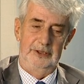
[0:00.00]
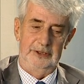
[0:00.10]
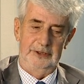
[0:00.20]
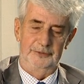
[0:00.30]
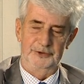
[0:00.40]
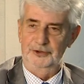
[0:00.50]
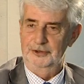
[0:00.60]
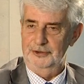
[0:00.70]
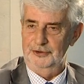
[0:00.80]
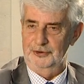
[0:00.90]

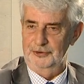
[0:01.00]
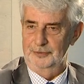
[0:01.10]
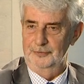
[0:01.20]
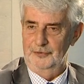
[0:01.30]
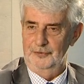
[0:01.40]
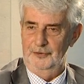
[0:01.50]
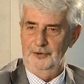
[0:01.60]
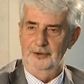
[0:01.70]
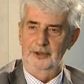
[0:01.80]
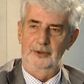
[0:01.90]
research system for
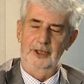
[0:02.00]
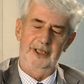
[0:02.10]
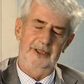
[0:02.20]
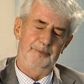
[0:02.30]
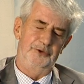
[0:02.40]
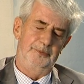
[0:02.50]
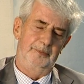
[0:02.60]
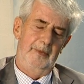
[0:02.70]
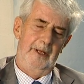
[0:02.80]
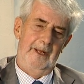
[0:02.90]
their own labs.
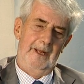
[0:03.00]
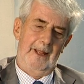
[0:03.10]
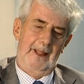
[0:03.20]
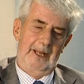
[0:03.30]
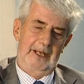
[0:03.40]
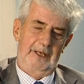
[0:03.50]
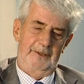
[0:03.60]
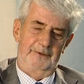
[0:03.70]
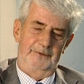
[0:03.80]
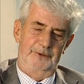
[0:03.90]

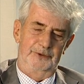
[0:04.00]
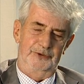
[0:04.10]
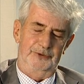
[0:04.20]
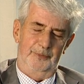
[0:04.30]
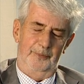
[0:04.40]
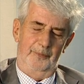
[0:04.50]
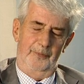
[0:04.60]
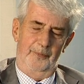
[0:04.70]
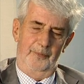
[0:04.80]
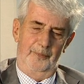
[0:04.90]
And of course,
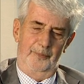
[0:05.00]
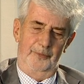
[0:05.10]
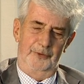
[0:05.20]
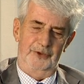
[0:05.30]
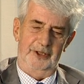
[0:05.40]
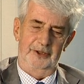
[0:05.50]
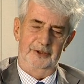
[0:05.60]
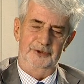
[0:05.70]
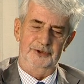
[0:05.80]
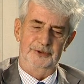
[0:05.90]
the
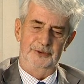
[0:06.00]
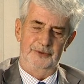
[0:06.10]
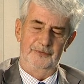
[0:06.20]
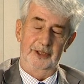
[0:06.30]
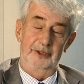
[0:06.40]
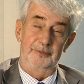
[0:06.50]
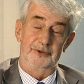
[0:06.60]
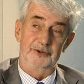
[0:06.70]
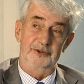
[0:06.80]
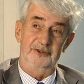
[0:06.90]
technological
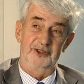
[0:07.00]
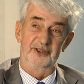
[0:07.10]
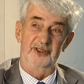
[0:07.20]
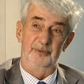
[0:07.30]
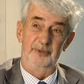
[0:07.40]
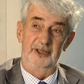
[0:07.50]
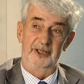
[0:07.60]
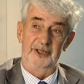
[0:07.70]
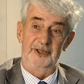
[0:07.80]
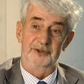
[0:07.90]
developments since the
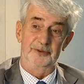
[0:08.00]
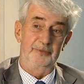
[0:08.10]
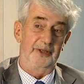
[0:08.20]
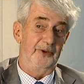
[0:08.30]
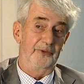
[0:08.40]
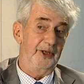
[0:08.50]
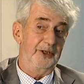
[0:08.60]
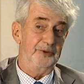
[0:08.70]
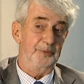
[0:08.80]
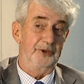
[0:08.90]
mid-80s have meant that
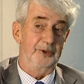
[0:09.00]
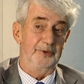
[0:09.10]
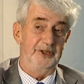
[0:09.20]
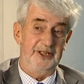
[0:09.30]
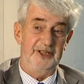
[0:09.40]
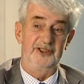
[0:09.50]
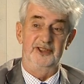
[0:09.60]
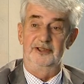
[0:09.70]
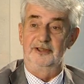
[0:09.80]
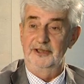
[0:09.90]
has become an
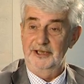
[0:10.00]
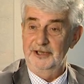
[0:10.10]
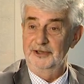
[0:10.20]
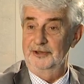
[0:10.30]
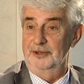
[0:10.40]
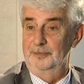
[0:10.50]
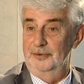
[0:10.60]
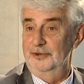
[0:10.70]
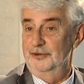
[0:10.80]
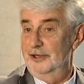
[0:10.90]
easier and easier
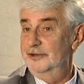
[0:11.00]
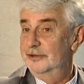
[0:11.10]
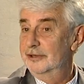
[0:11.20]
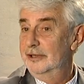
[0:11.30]
process,